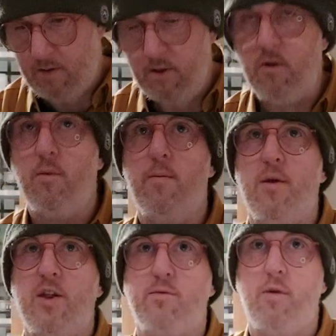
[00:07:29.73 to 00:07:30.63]
Though my
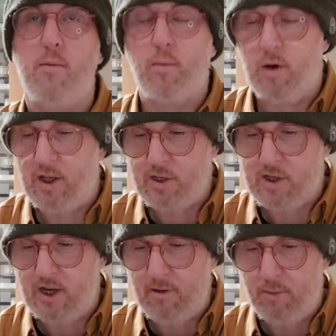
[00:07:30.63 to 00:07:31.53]
mother's probably
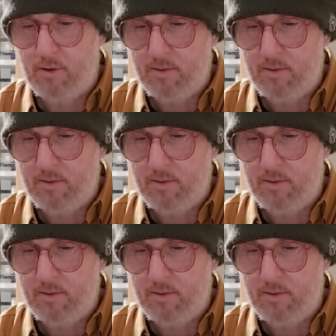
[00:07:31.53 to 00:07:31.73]
asleep.